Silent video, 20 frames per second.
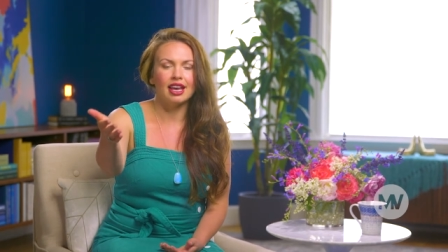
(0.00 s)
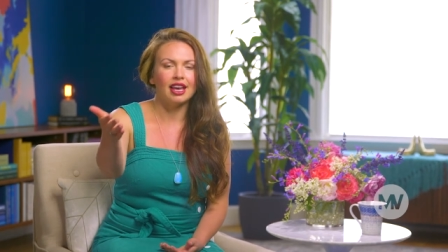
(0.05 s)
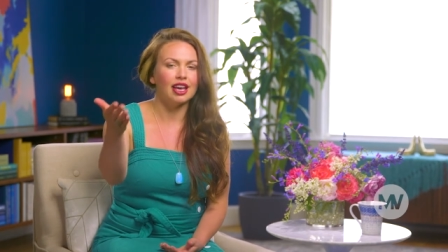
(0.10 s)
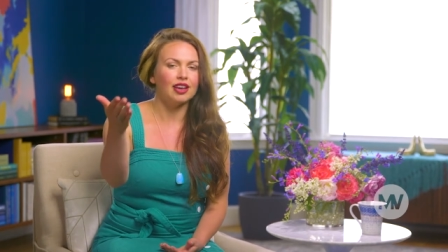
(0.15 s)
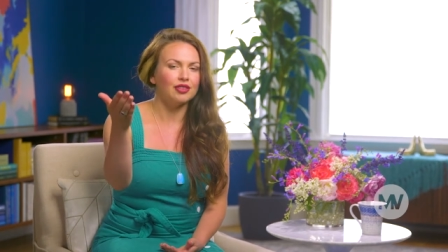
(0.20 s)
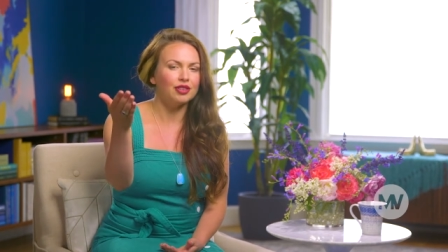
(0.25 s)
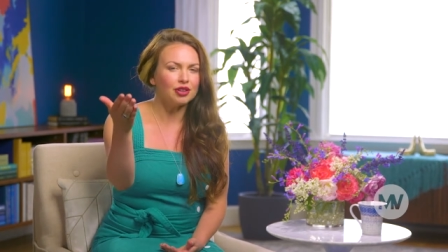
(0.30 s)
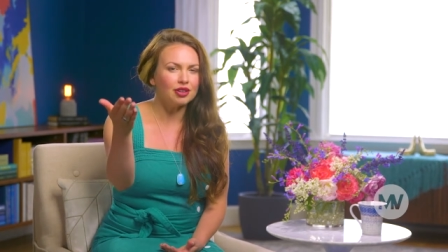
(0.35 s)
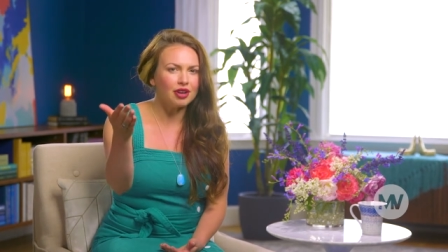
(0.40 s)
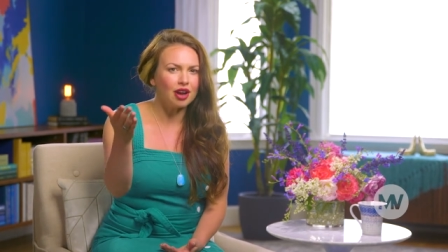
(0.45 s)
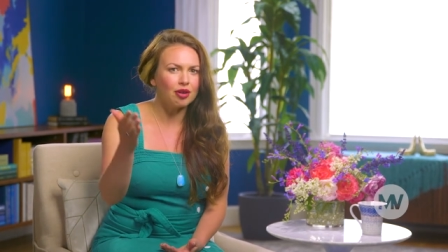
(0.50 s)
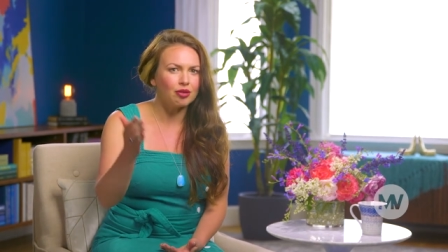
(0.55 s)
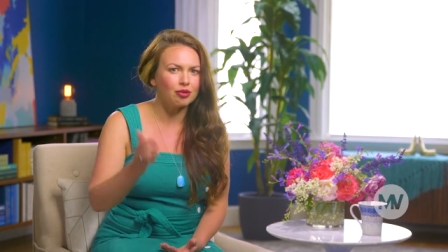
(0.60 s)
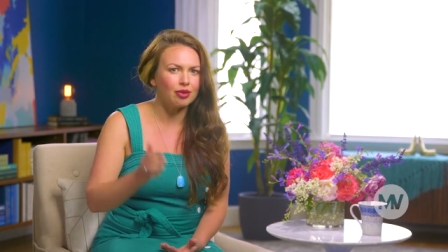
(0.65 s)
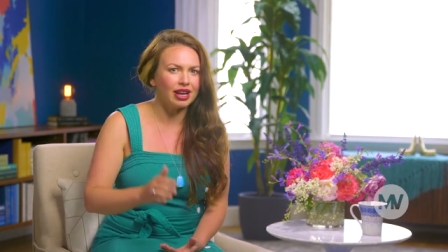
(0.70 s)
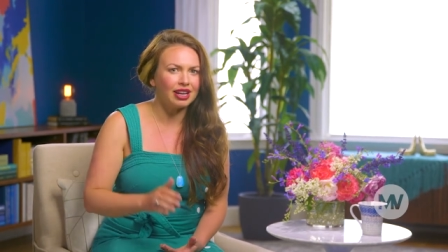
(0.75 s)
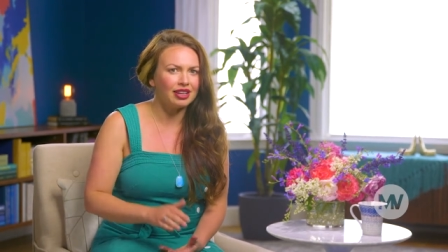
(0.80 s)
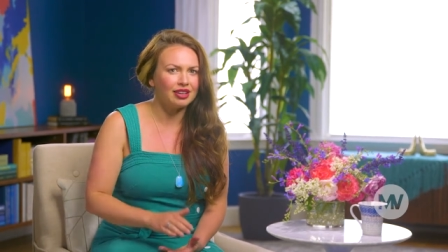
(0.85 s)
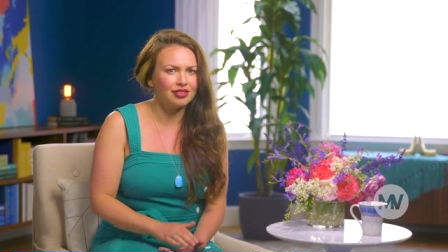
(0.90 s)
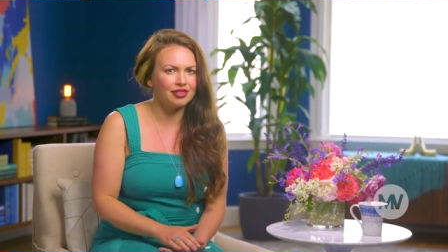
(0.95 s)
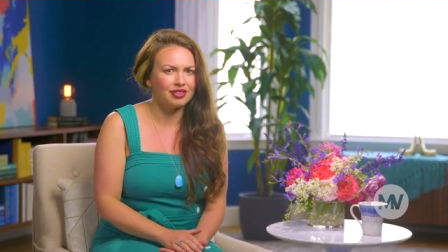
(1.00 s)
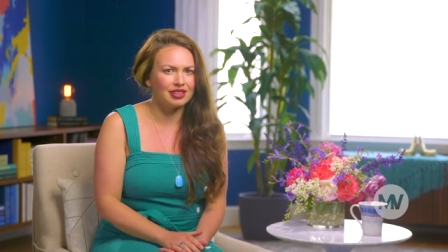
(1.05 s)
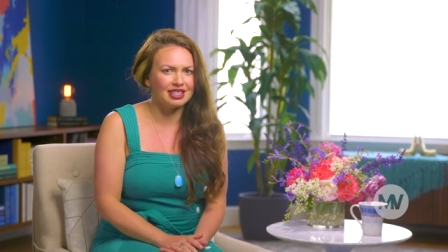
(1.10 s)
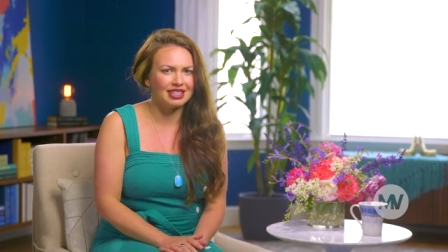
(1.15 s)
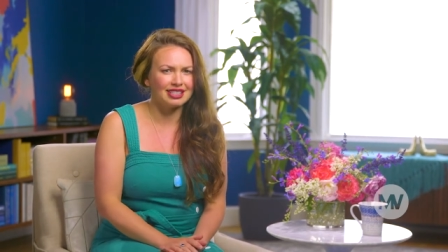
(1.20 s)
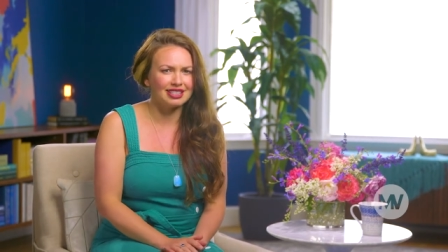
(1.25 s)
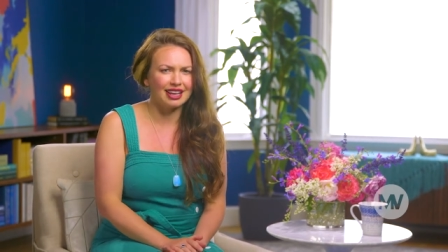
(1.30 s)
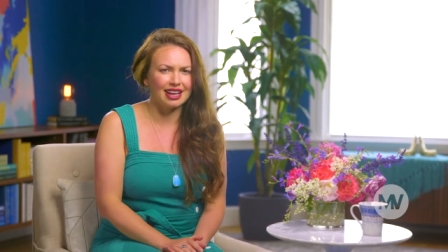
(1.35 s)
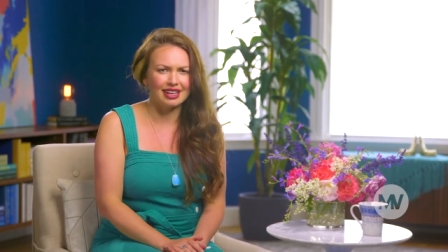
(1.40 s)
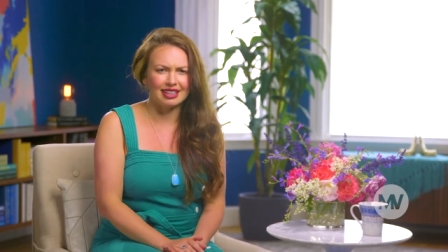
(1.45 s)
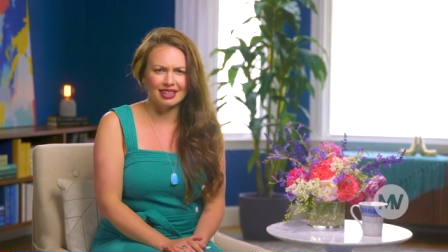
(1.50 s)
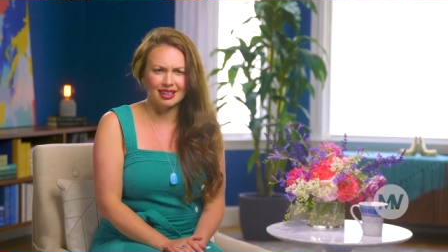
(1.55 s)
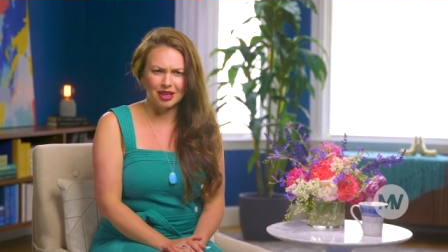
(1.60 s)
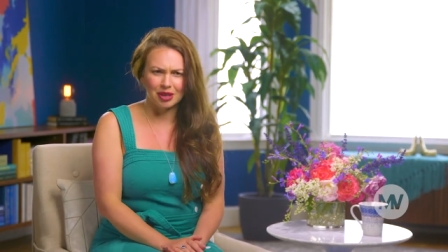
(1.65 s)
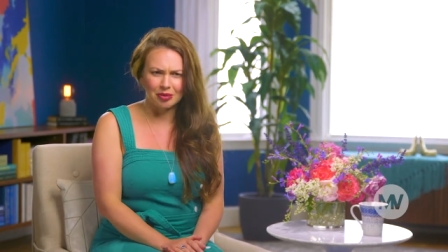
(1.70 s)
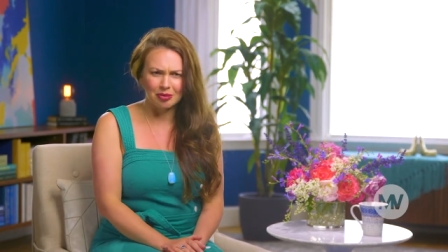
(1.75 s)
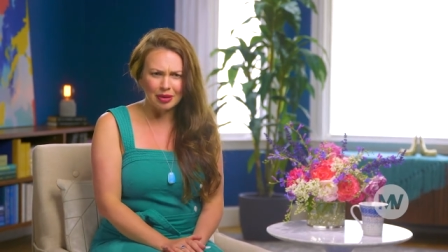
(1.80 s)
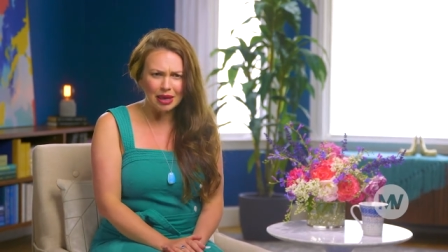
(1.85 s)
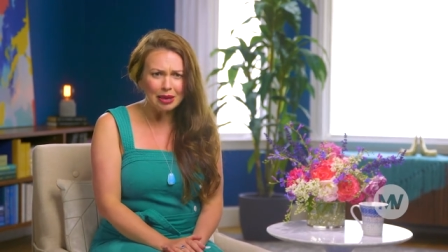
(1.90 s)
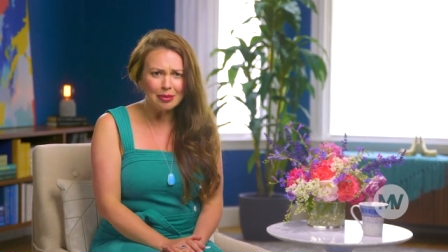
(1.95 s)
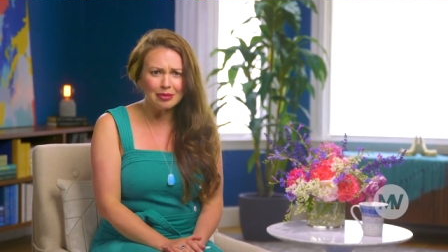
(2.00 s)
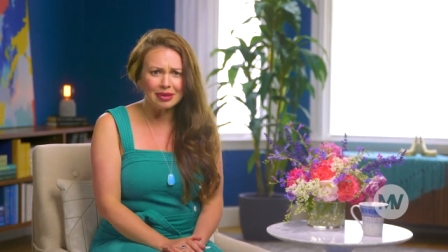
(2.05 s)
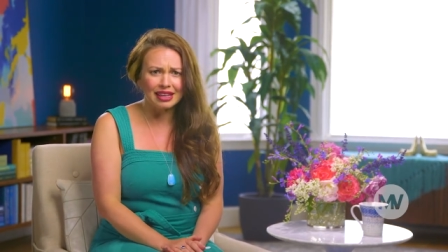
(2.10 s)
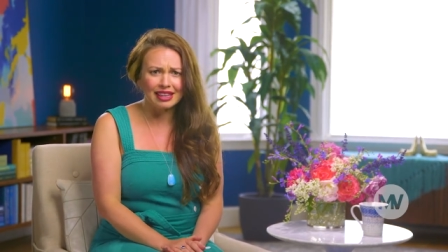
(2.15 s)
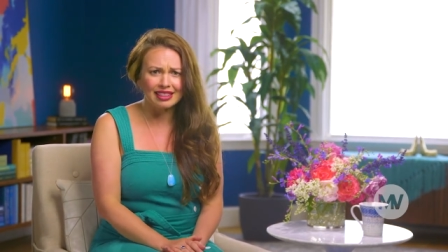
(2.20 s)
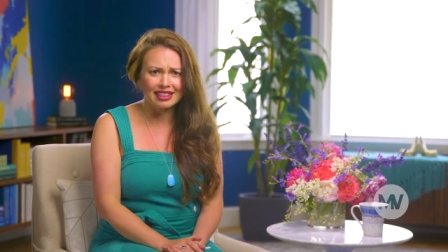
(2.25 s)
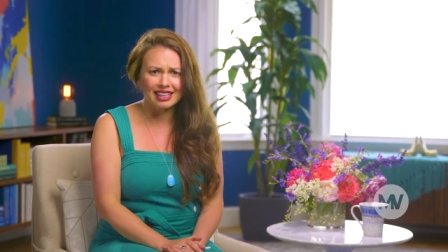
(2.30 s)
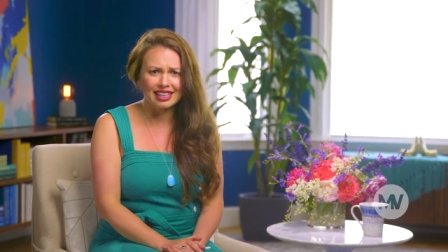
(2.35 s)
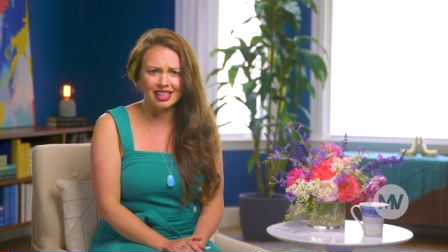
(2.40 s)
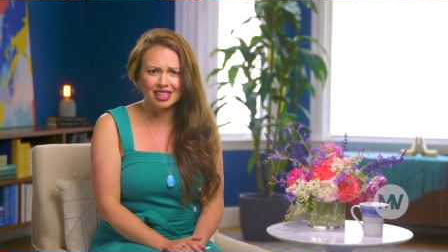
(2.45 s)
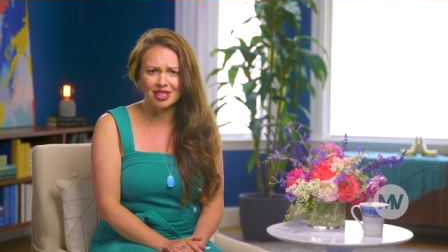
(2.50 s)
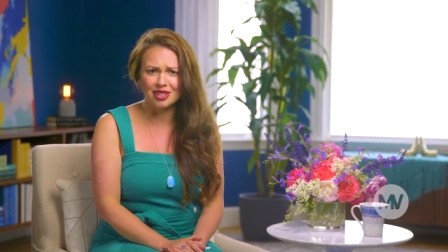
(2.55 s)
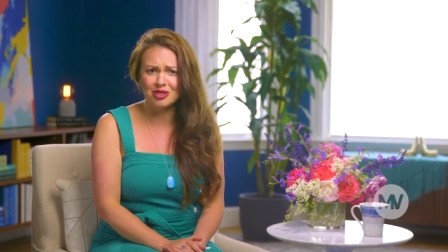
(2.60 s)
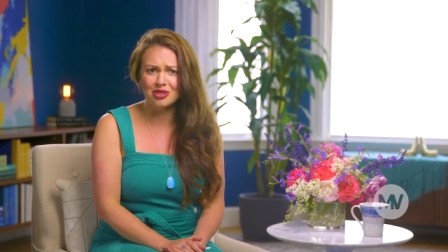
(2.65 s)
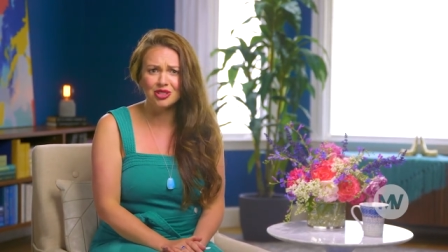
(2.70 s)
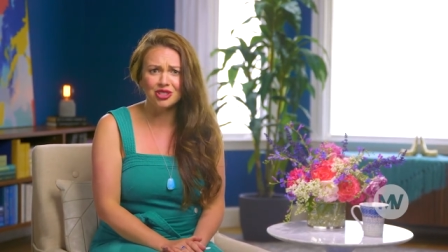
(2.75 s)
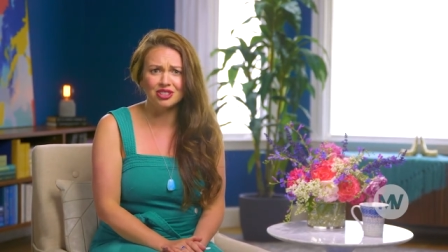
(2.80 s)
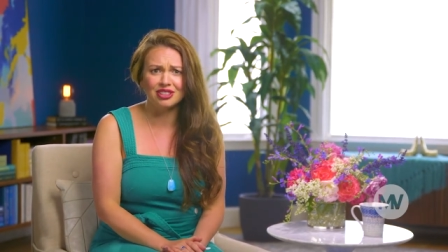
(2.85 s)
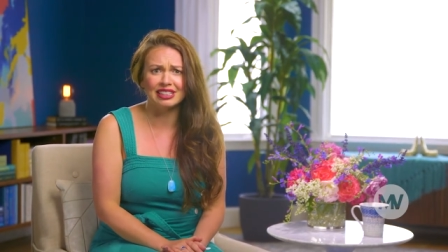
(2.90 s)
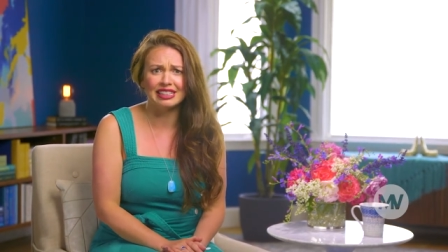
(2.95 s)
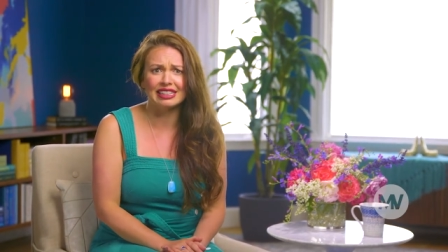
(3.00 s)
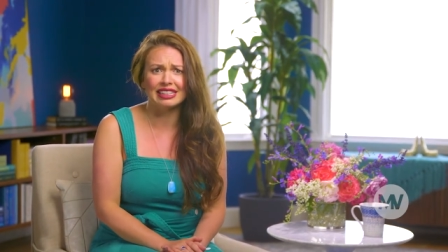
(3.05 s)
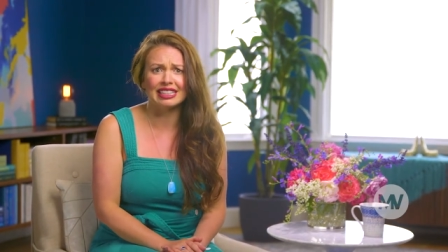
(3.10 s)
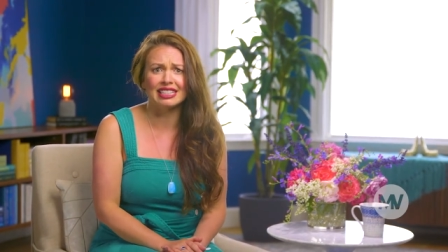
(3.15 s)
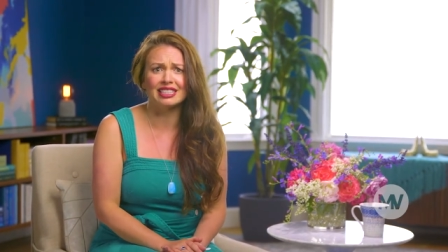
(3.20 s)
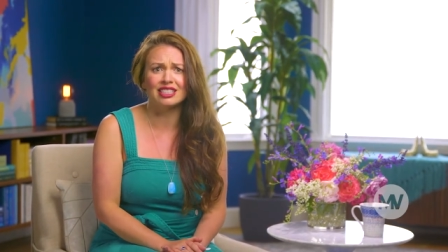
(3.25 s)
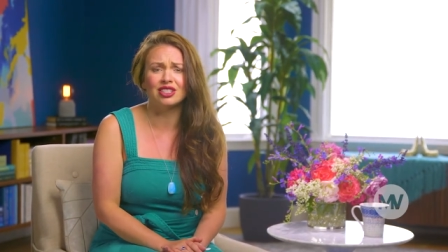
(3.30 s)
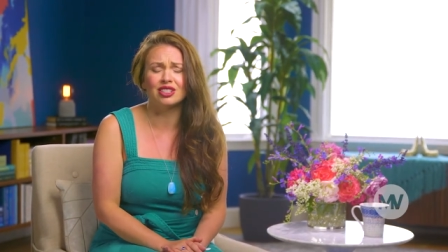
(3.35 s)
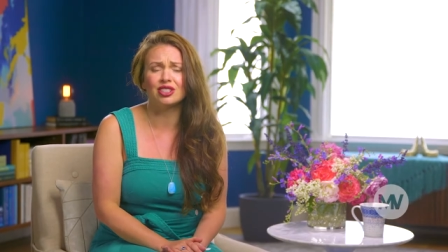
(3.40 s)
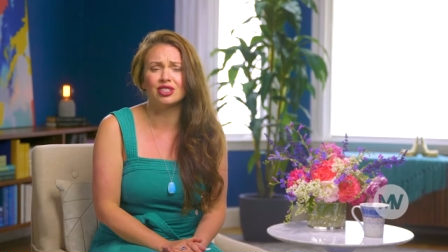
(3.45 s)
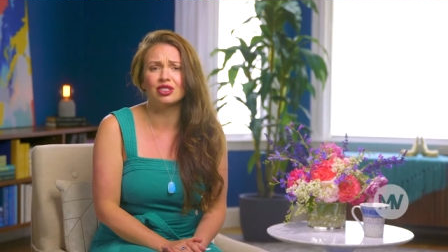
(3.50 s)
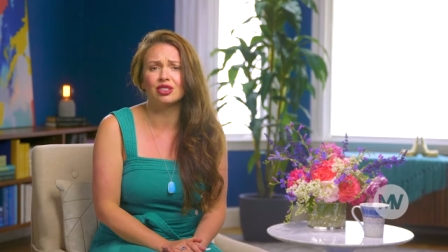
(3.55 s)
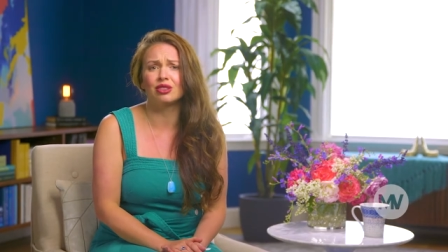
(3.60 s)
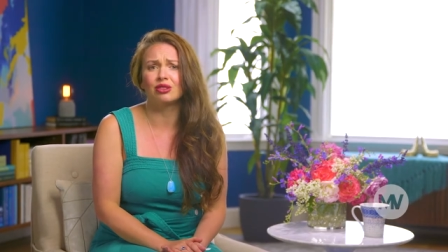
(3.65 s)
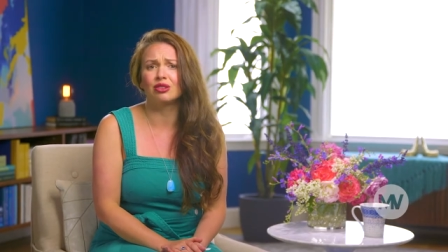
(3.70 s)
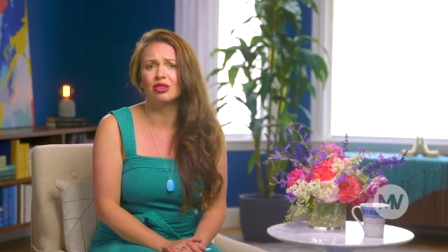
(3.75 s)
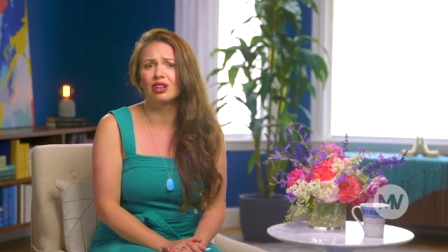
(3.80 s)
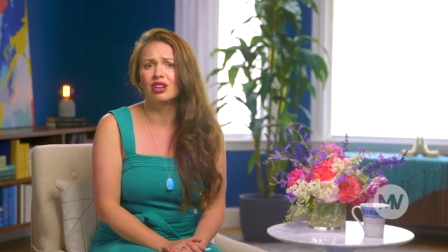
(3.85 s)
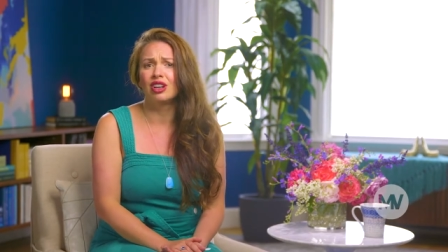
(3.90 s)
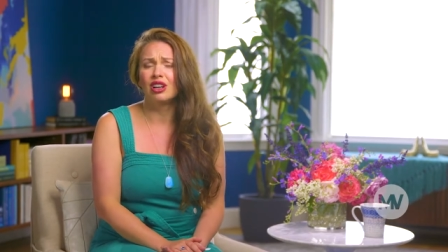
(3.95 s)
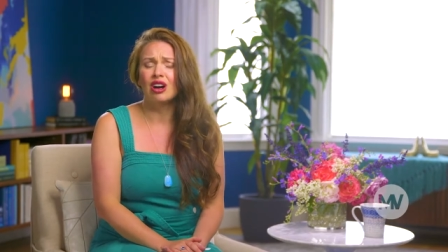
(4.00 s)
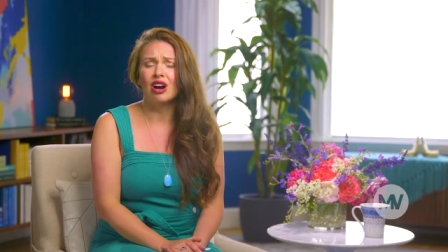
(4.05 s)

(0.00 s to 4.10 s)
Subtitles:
If you're not ready for this kind of commitment, then it usually leads to,